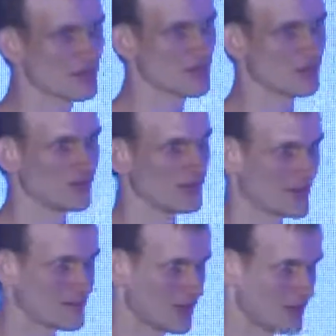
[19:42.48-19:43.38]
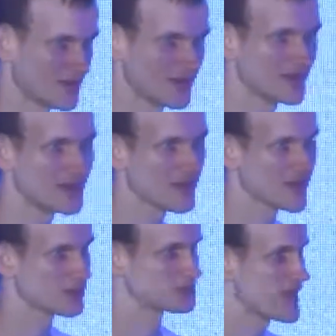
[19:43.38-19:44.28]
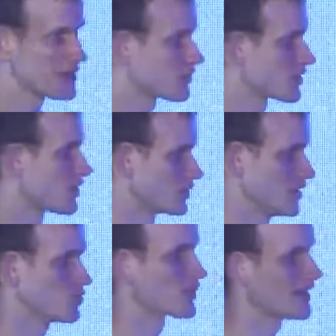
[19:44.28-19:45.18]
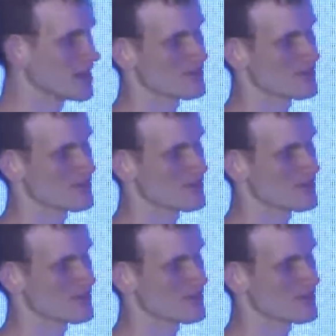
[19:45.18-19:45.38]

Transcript: to Ethereum code. So the code that you write is